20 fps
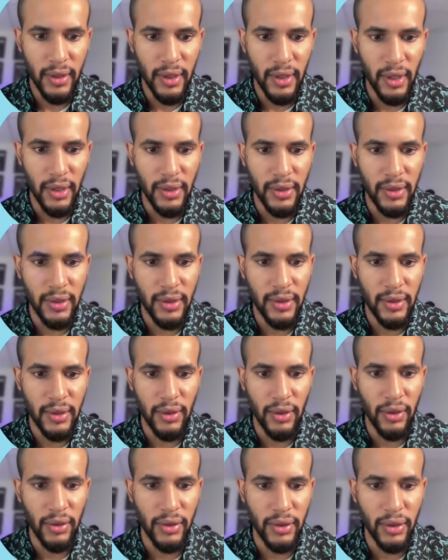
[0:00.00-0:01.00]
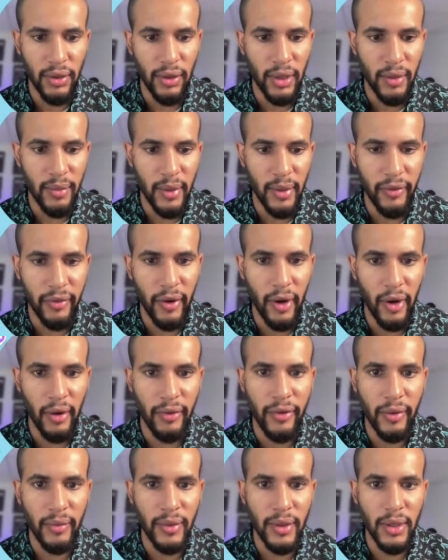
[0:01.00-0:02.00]
It's you're going to be far
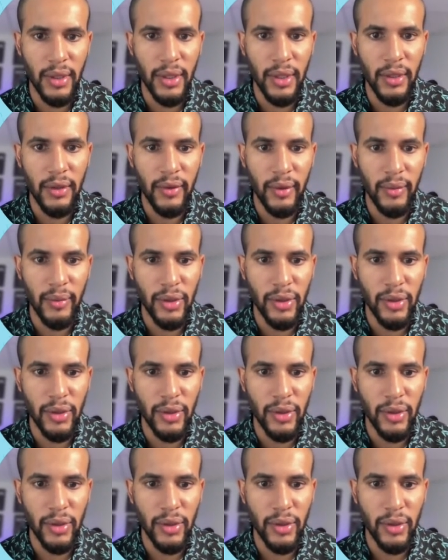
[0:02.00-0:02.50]
from the